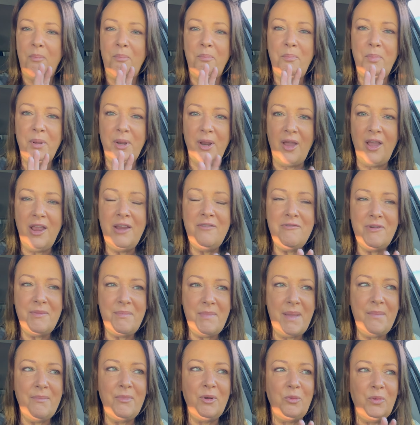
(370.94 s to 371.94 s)
but I
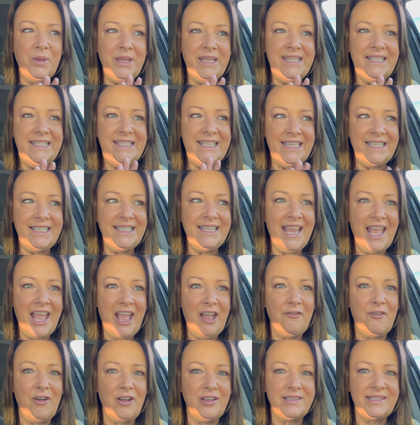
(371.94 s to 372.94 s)
remember we didn't
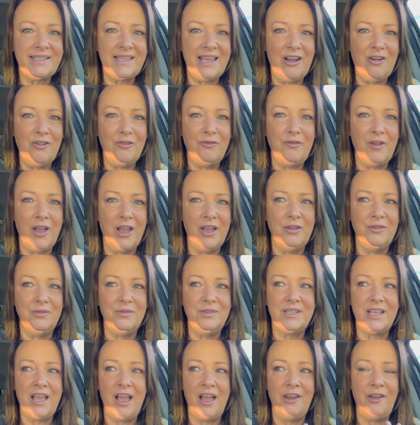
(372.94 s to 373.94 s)
have our cell
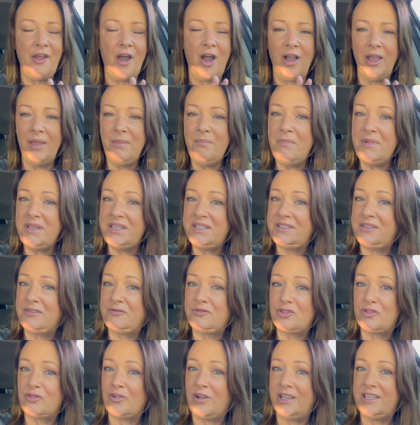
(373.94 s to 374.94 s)
phones, and I must have
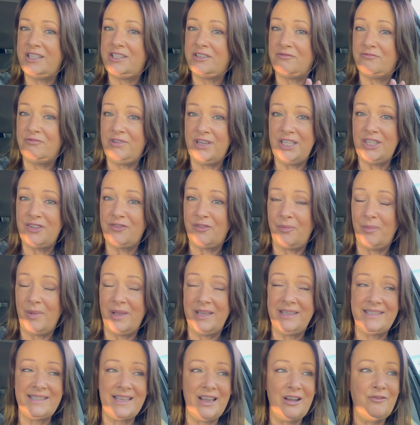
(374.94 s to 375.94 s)
tried to reach for
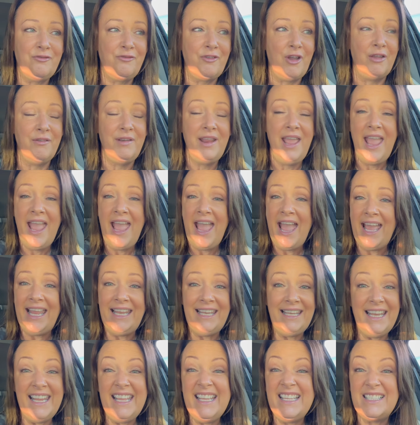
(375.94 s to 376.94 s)
my cell phone at
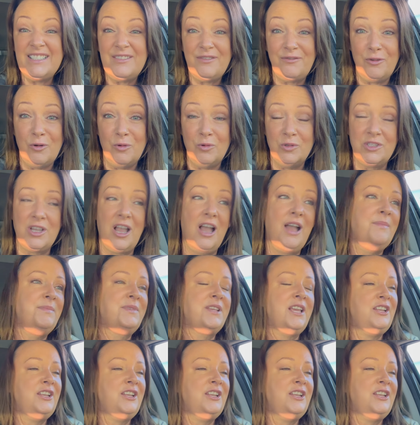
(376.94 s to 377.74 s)
least 4 times.